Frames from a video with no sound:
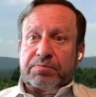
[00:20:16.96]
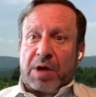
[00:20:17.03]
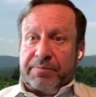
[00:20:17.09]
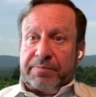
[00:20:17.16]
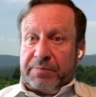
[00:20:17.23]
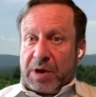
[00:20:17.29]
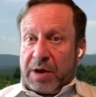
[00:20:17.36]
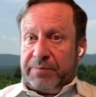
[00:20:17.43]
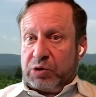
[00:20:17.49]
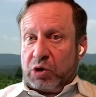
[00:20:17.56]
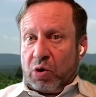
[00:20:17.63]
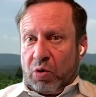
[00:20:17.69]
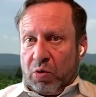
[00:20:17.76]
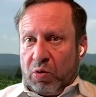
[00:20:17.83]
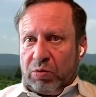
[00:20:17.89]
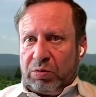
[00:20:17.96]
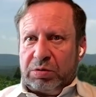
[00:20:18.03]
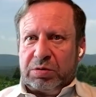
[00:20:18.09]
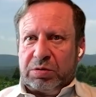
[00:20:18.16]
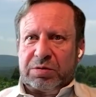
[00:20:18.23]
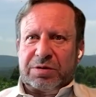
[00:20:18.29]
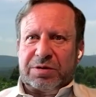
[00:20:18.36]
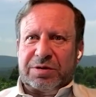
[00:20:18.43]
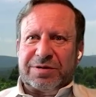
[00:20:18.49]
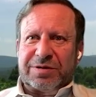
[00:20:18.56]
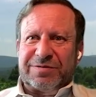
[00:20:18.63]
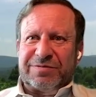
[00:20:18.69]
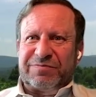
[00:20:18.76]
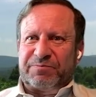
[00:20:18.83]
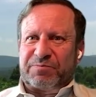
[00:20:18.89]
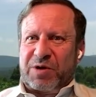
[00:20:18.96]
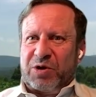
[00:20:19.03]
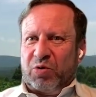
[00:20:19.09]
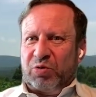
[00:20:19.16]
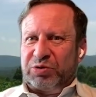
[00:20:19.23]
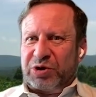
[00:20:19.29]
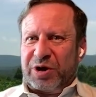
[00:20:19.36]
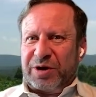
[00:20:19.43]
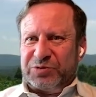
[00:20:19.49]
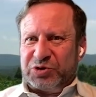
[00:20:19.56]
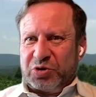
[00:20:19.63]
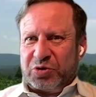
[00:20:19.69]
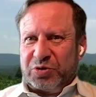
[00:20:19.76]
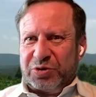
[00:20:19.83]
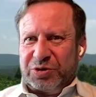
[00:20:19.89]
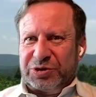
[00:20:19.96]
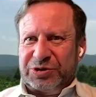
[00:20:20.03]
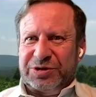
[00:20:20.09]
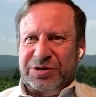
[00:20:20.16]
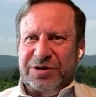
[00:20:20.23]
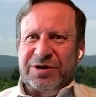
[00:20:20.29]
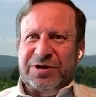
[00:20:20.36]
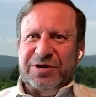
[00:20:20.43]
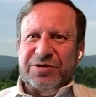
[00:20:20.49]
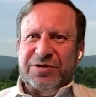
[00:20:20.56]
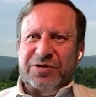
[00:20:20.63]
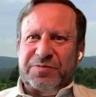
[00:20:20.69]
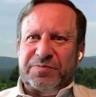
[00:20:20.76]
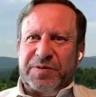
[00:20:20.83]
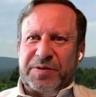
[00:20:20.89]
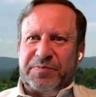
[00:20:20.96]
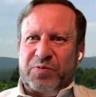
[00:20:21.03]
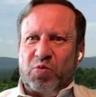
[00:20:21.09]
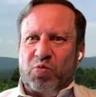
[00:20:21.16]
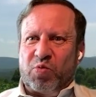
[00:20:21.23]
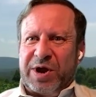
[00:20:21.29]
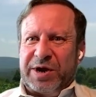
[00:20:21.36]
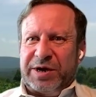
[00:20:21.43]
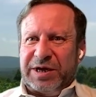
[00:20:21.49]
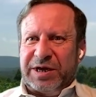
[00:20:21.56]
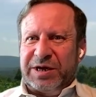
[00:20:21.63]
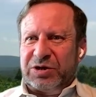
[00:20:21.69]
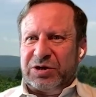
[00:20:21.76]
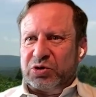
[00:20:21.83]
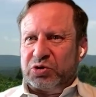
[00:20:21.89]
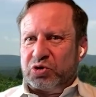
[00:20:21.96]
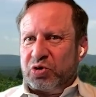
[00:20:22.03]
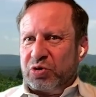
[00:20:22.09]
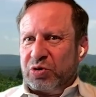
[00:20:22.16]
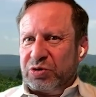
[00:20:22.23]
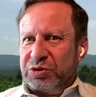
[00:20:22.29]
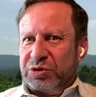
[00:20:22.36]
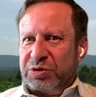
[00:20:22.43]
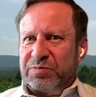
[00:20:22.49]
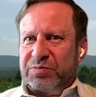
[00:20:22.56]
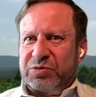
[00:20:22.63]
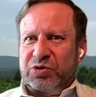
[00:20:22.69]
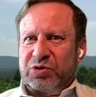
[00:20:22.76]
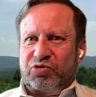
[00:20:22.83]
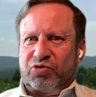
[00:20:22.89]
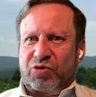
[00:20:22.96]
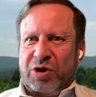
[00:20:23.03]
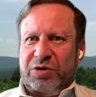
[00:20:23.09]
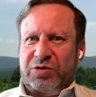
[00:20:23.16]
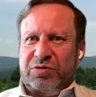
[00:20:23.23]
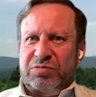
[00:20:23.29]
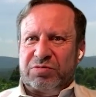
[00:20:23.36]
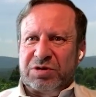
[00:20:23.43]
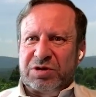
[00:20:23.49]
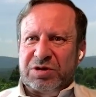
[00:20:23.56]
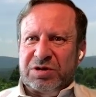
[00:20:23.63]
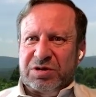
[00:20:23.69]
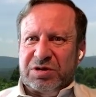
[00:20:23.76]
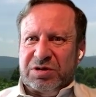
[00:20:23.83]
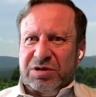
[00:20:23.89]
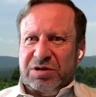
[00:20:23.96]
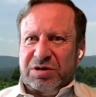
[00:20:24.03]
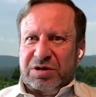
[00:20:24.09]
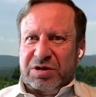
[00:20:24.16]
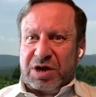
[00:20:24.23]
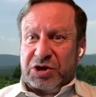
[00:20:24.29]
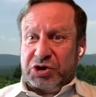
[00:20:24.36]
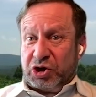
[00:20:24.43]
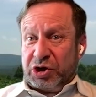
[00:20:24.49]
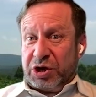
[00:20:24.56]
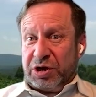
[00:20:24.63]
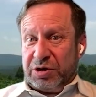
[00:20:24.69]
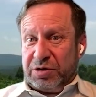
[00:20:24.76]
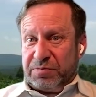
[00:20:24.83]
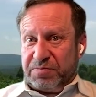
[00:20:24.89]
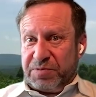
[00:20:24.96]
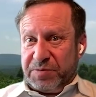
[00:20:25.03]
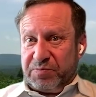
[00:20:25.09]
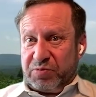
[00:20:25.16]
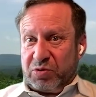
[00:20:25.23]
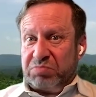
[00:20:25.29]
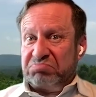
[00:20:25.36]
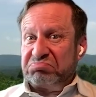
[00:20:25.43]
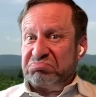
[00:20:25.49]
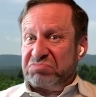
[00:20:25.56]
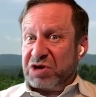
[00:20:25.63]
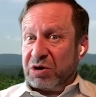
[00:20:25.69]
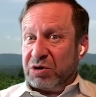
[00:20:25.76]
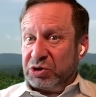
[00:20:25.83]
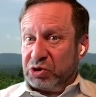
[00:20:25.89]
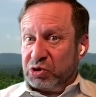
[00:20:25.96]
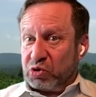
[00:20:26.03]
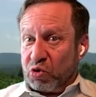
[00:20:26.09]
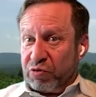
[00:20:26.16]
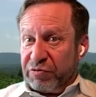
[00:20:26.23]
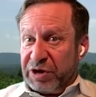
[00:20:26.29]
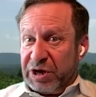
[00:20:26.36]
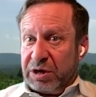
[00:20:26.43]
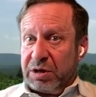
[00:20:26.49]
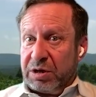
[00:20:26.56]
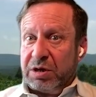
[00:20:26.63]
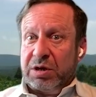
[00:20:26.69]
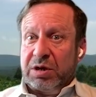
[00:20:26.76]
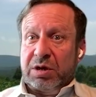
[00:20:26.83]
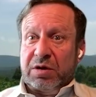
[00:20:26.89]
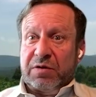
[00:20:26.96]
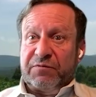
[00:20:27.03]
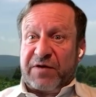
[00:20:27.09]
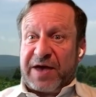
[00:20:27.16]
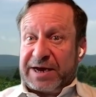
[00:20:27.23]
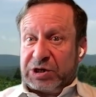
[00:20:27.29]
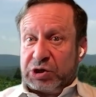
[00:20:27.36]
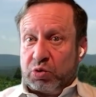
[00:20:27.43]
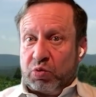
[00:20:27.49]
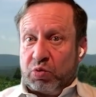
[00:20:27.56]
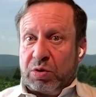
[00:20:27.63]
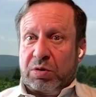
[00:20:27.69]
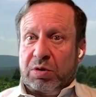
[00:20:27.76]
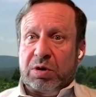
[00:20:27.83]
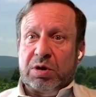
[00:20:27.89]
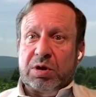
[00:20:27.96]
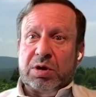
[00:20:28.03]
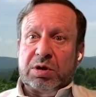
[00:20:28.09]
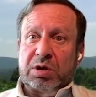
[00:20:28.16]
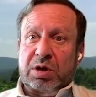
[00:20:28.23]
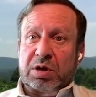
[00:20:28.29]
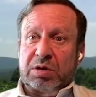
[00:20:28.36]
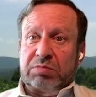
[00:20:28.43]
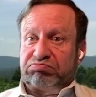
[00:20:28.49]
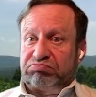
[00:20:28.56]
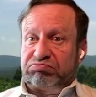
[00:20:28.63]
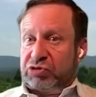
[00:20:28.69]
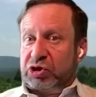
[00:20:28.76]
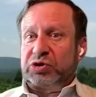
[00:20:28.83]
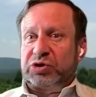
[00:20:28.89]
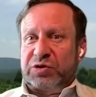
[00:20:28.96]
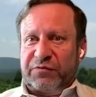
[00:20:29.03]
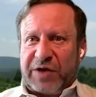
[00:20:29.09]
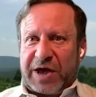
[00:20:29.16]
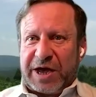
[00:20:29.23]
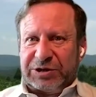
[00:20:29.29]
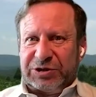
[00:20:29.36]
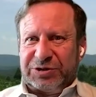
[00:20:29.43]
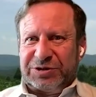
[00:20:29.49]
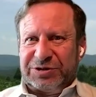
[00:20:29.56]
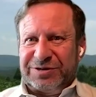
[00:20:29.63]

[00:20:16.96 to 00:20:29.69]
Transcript: I'm told by old-time journalists that people went into journalism to try to educate people, tell a story, factual, just the facts.